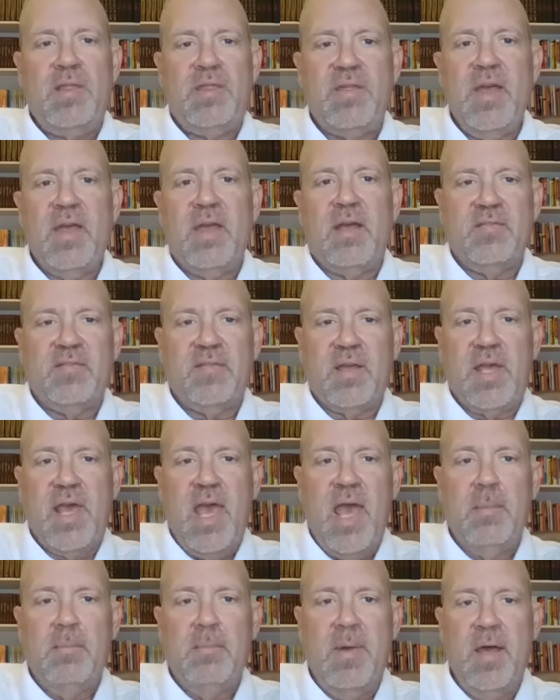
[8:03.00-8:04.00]
that we think is a
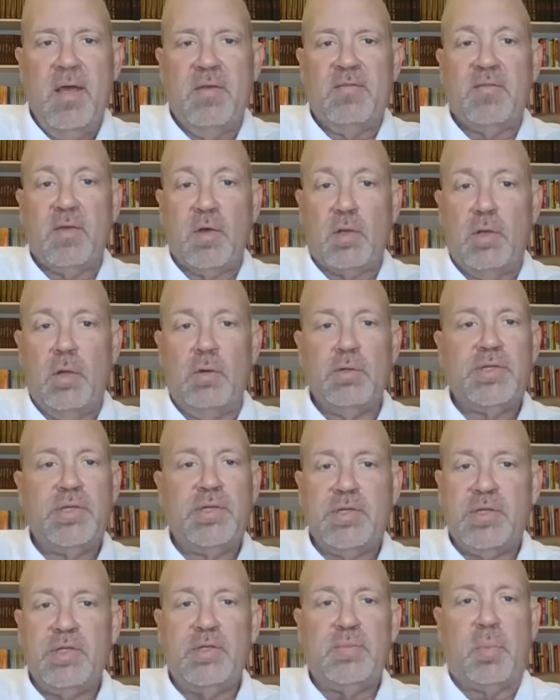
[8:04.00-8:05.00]
can't miss. The
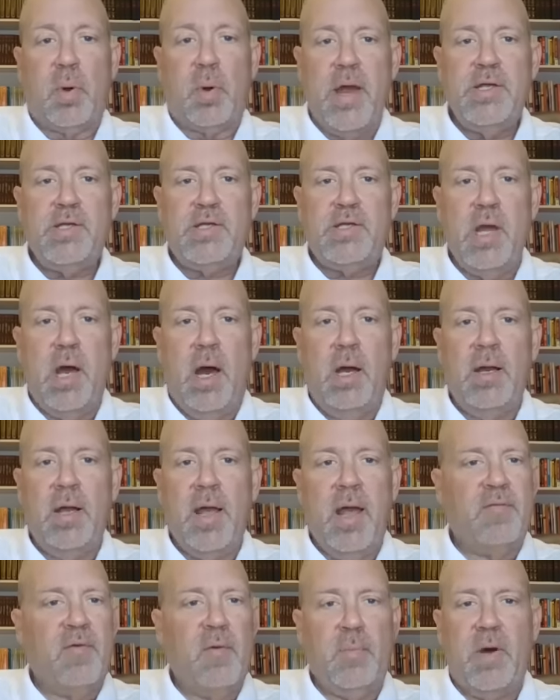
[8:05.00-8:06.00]
closest is Bryce
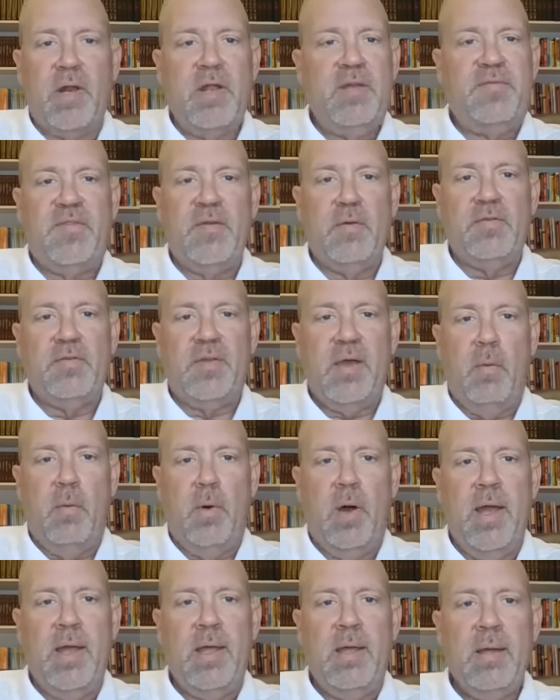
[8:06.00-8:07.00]
Young. Everybody feels
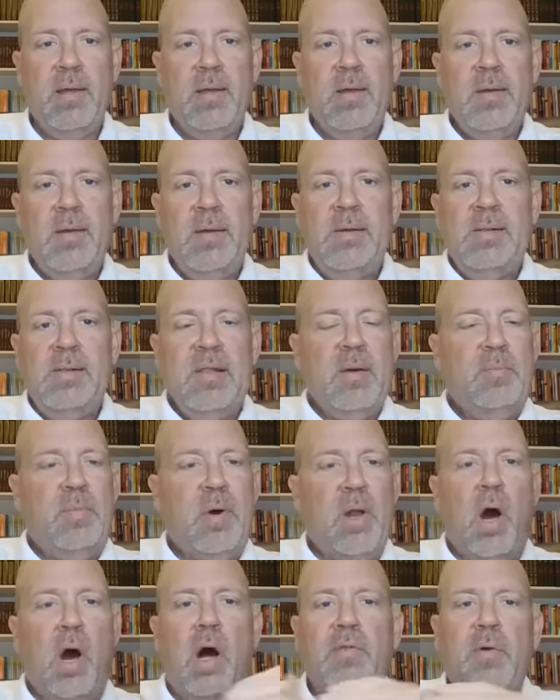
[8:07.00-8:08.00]
that way.
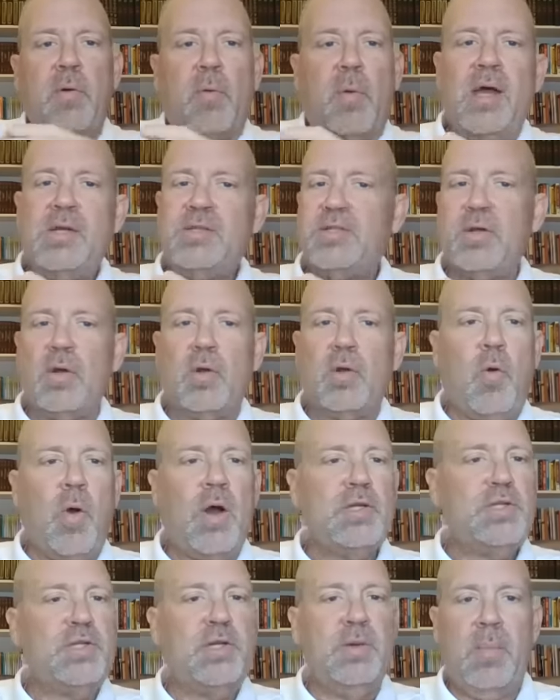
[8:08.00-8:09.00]
But all the rest are
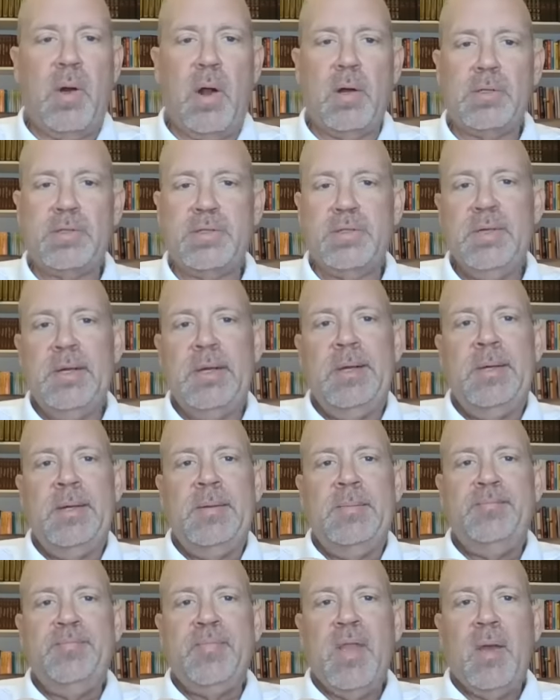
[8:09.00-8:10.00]
question marks.
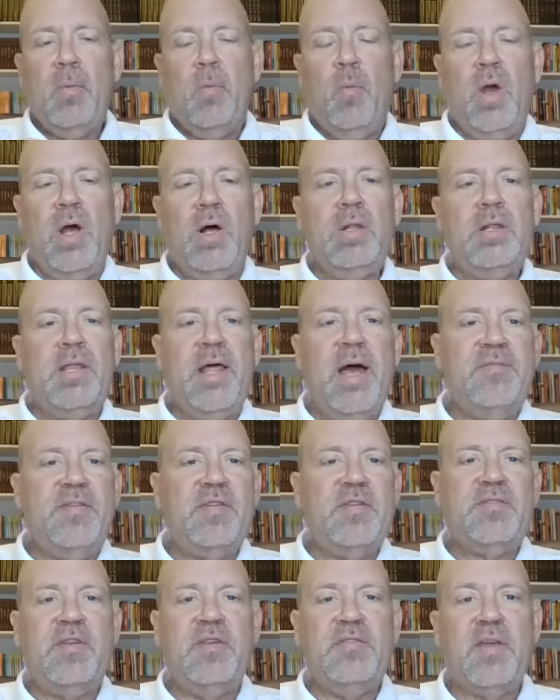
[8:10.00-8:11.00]
Will
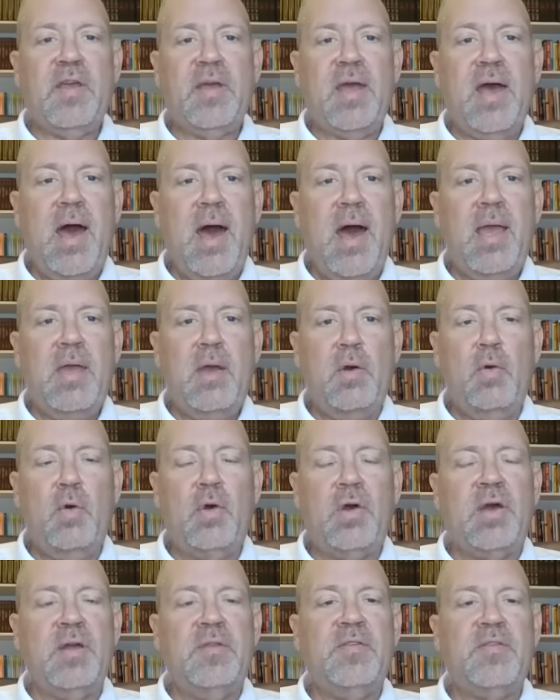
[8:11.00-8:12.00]
Levis is a guy
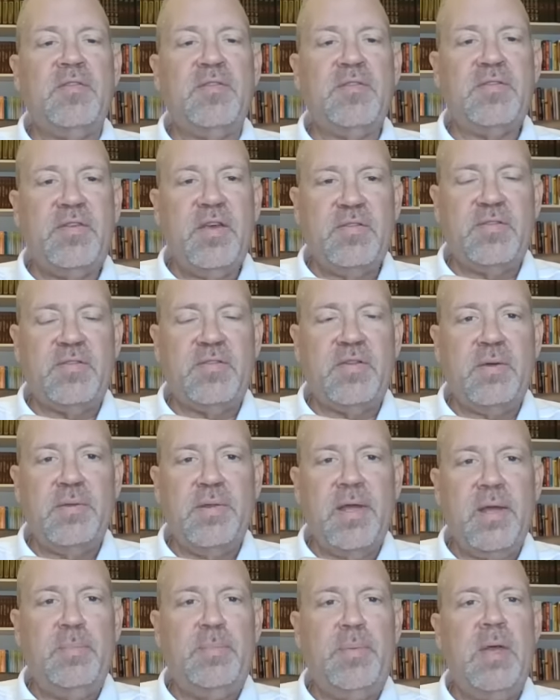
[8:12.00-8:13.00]
who
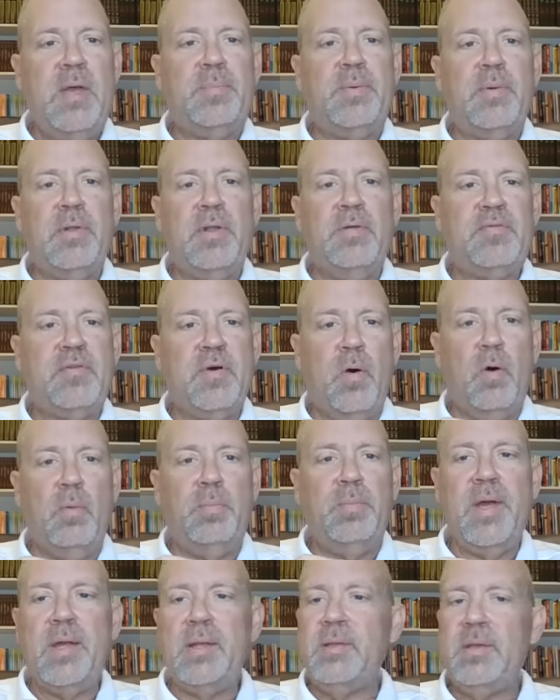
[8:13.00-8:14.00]
consistently people have
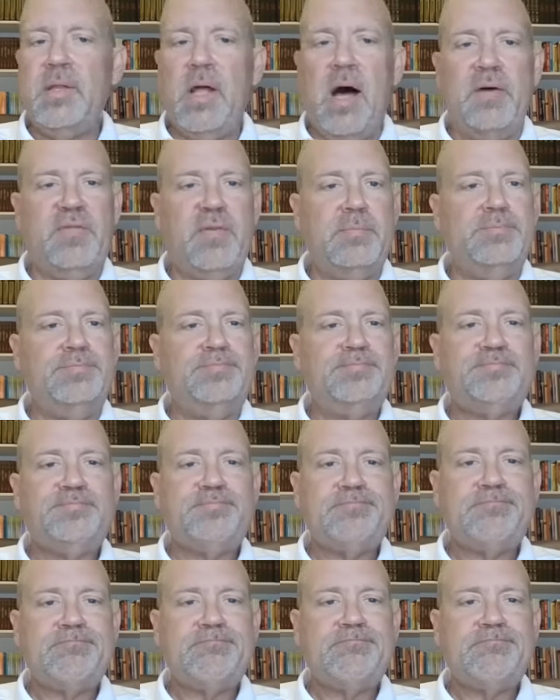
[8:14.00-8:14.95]
told me, love him.